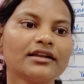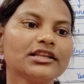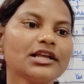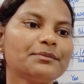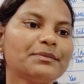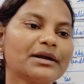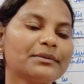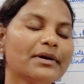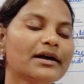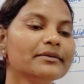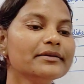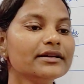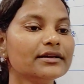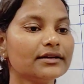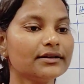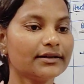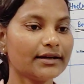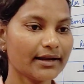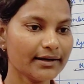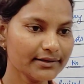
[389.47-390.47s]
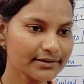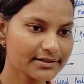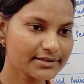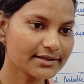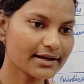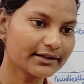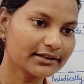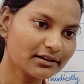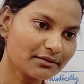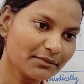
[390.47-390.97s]
The permanent
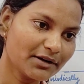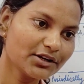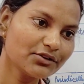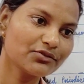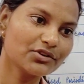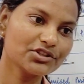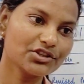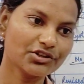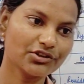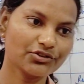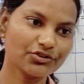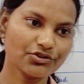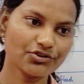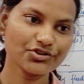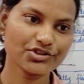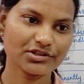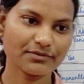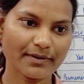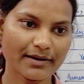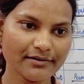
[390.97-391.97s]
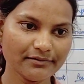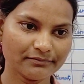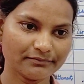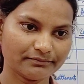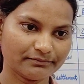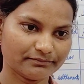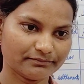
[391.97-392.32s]
settlement was introduced by